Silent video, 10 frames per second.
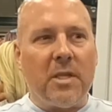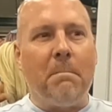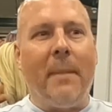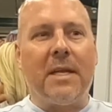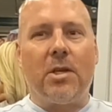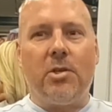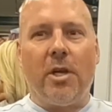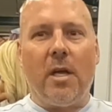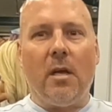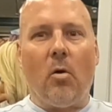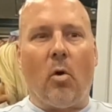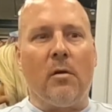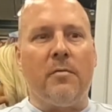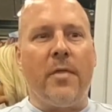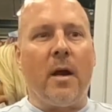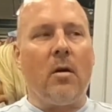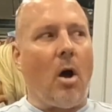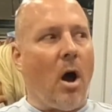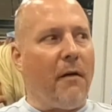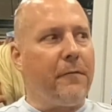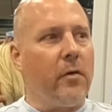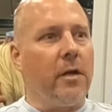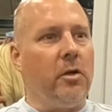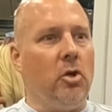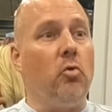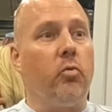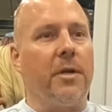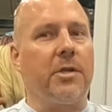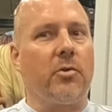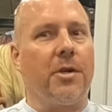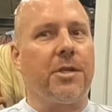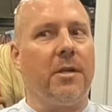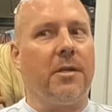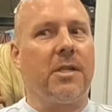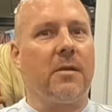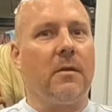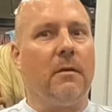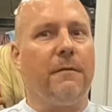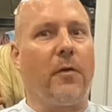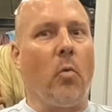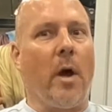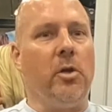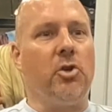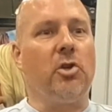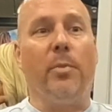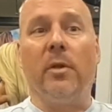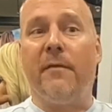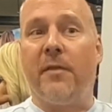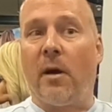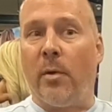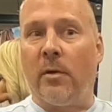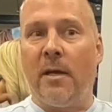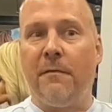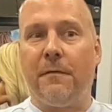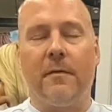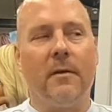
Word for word: messaging or they're offering you resources for why you should believe their belief,